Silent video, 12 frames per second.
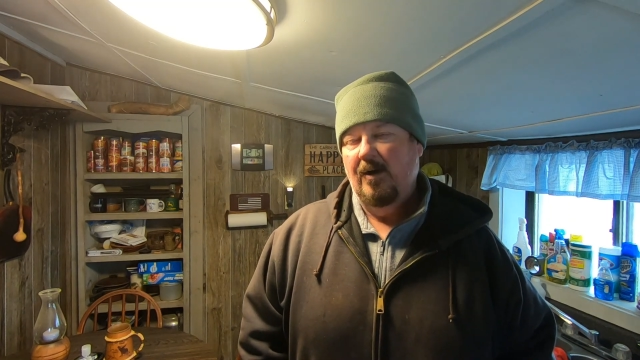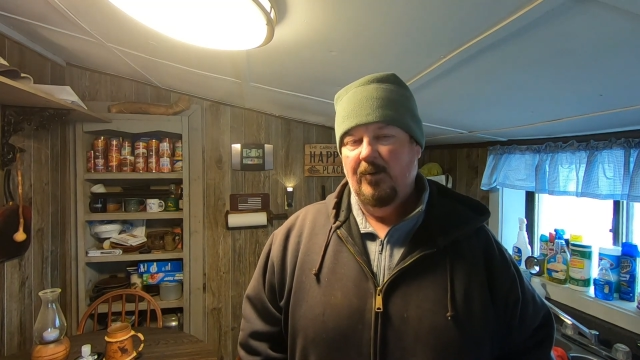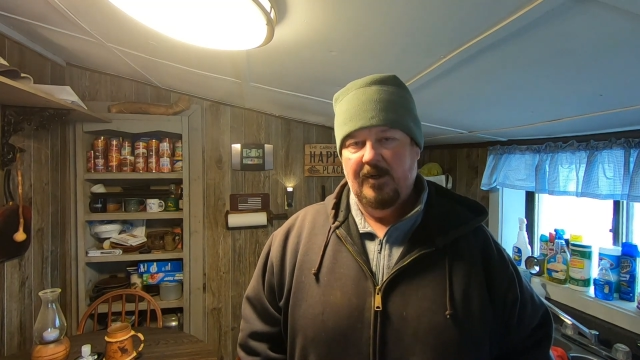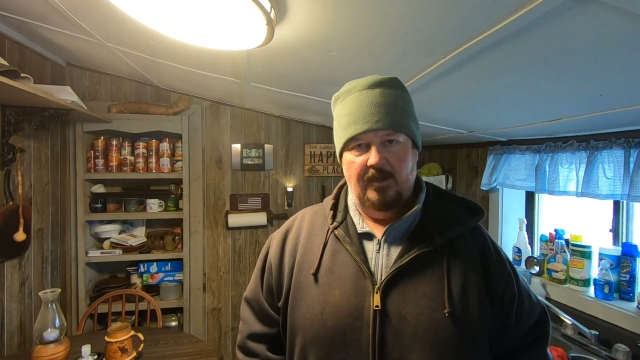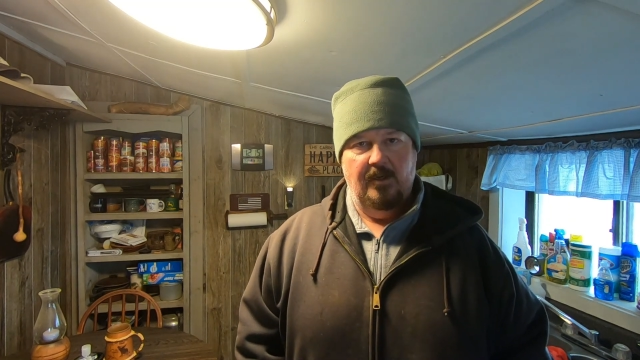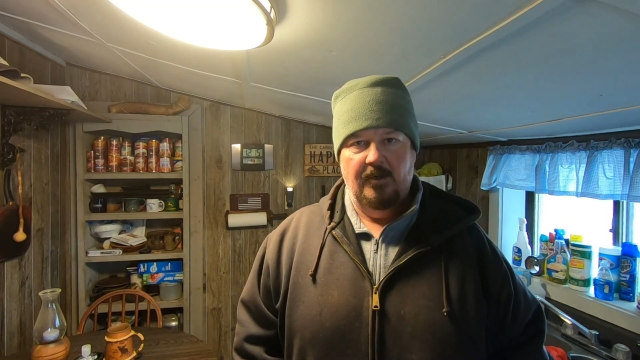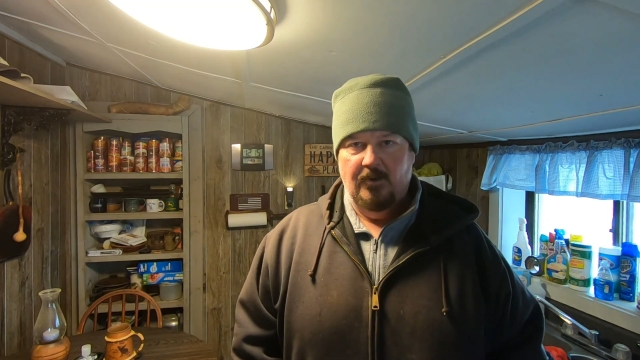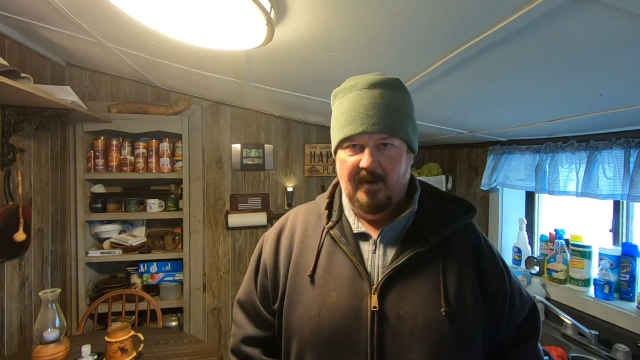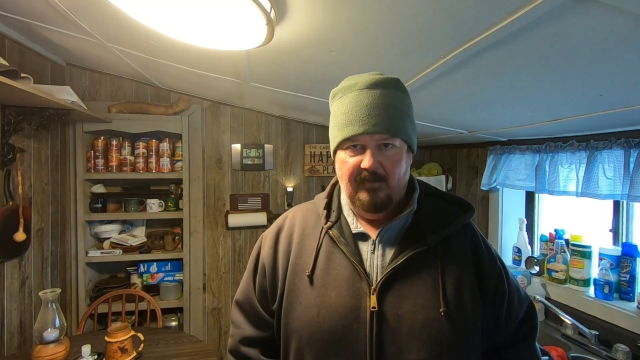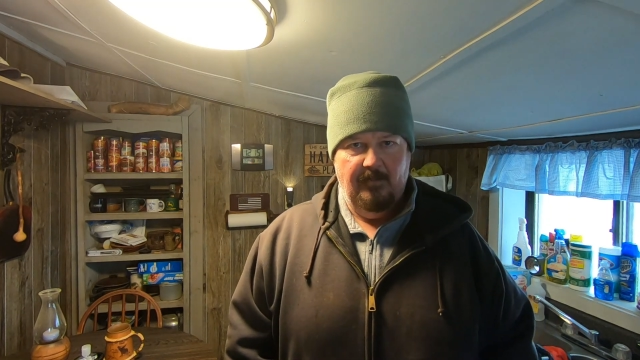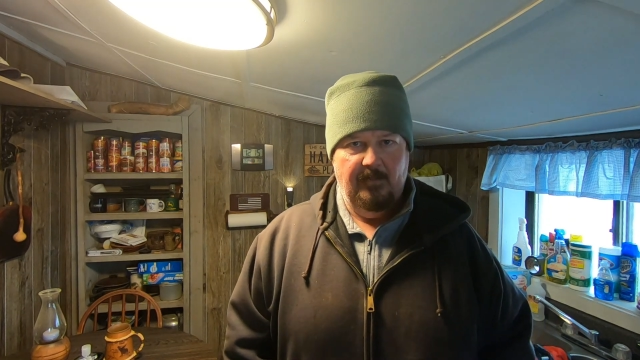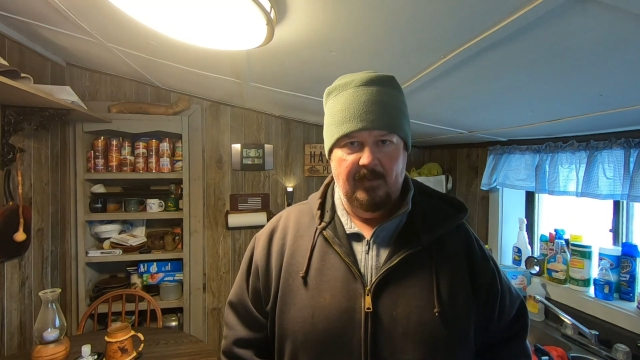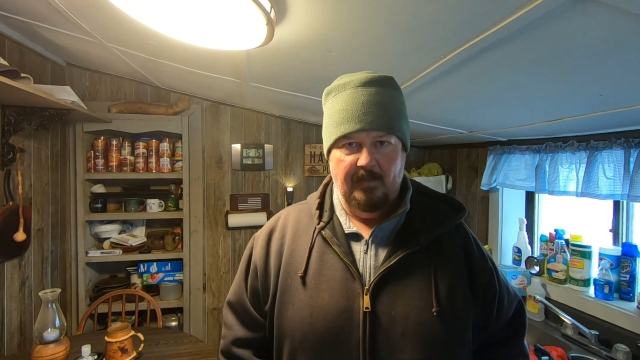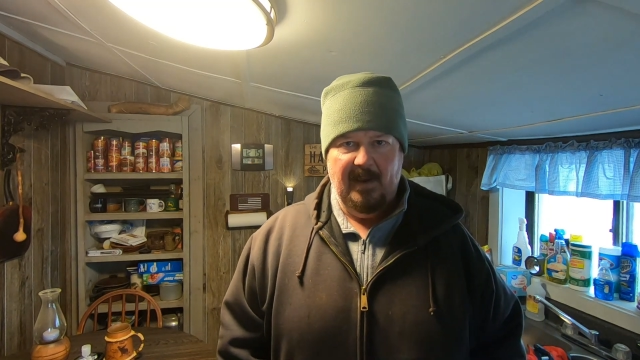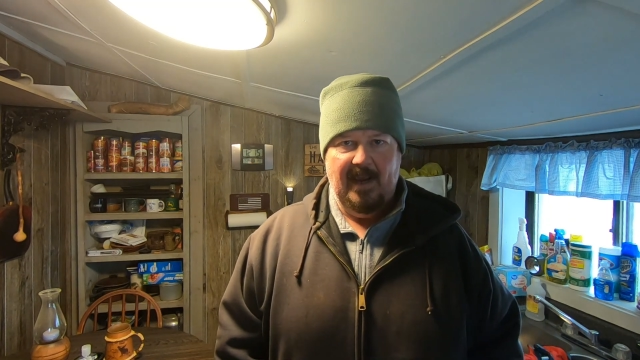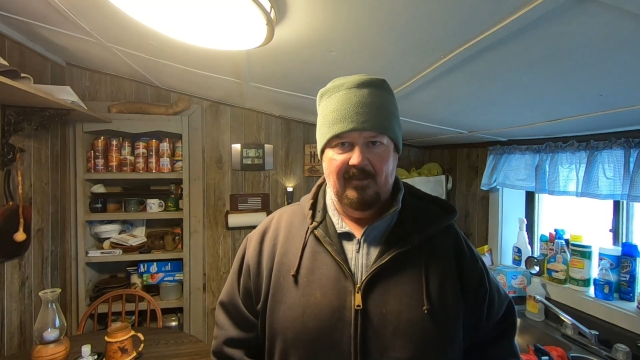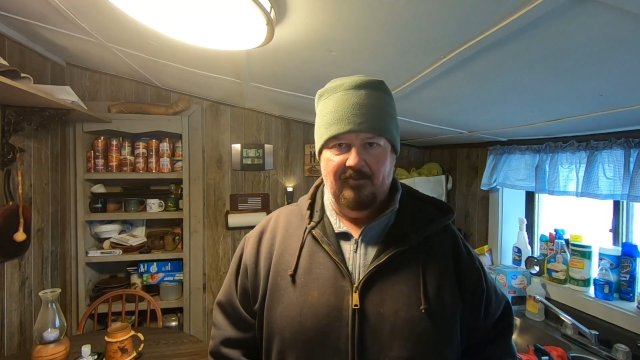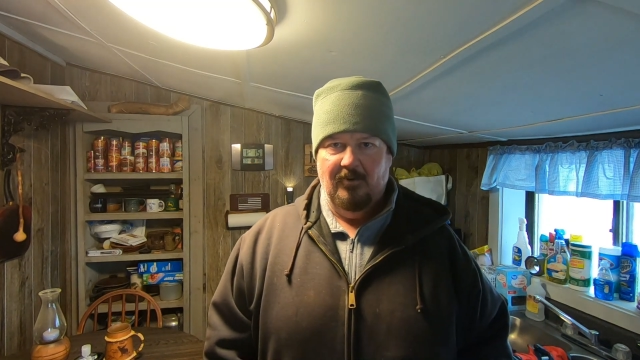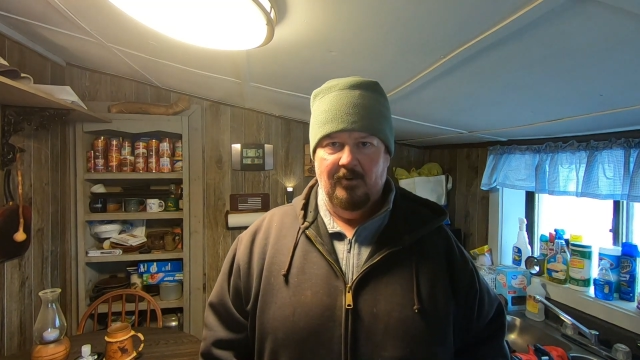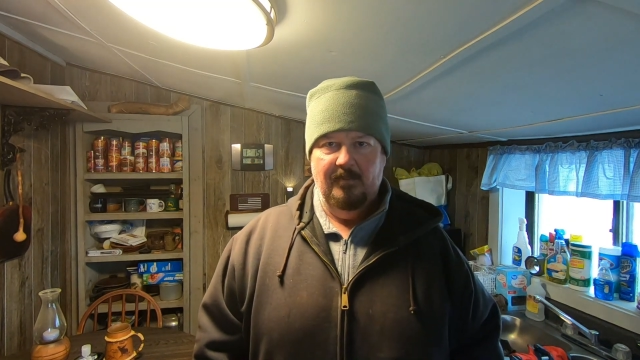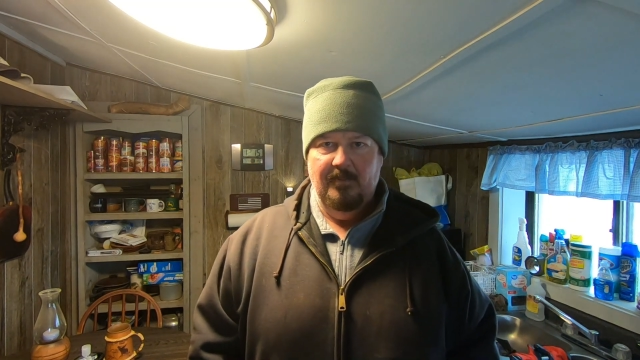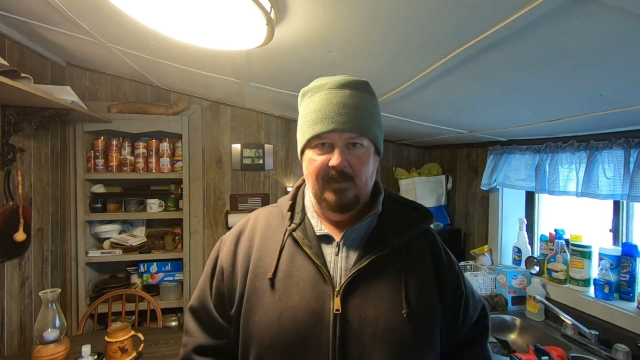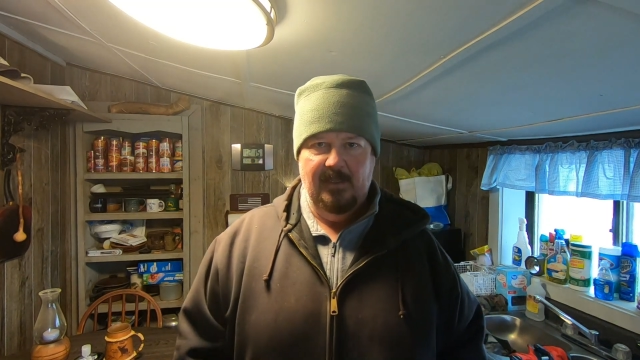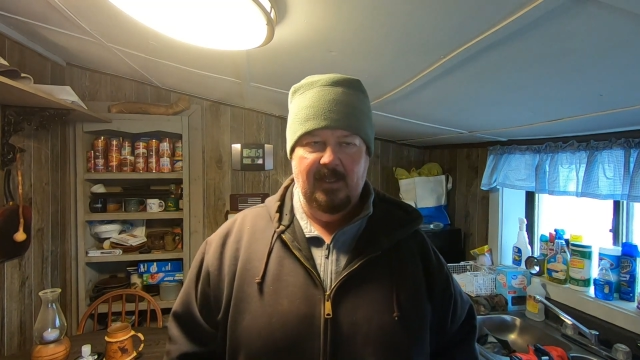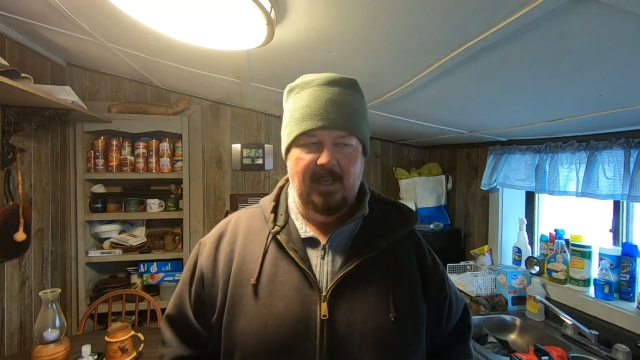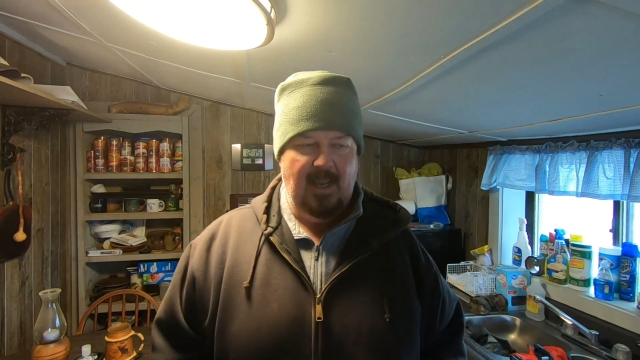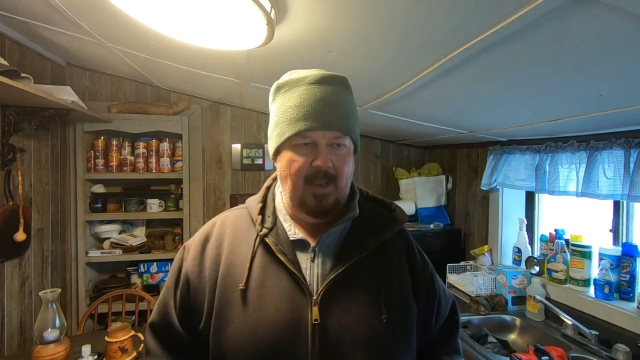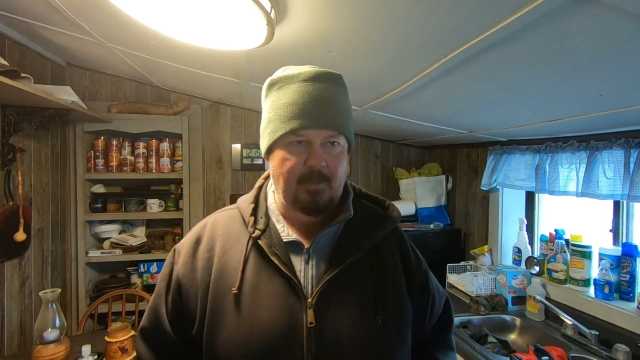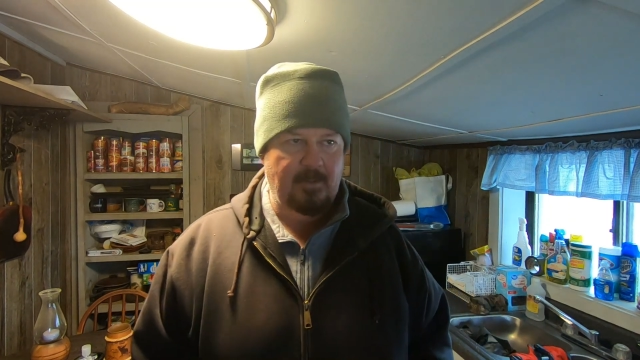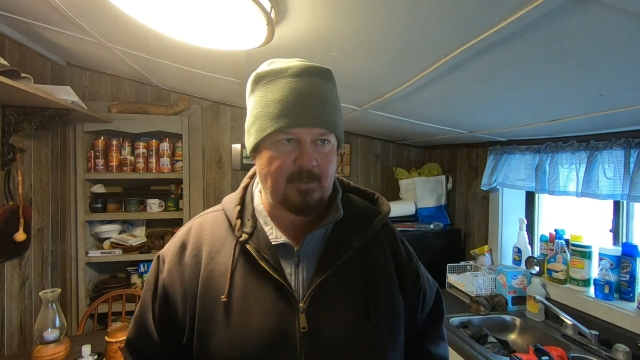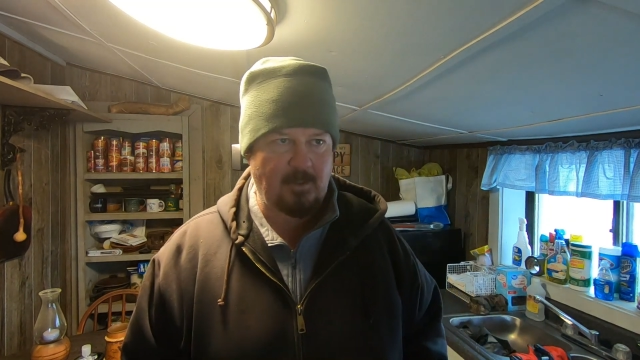We do have a bathroom in the cabin,